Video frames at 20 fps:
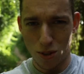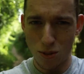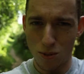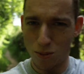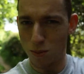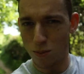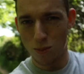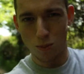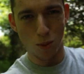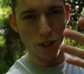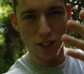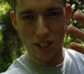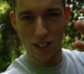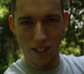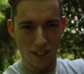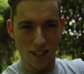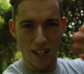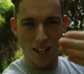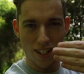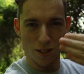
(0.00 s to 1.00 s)
So what
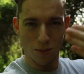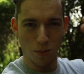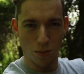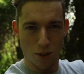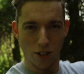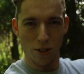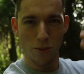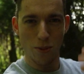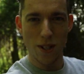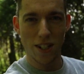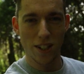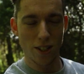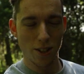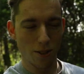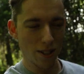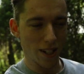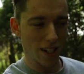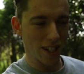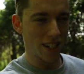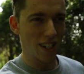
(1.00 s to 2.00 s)
is this? What are we
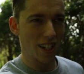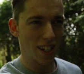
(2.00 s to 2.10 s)
doing?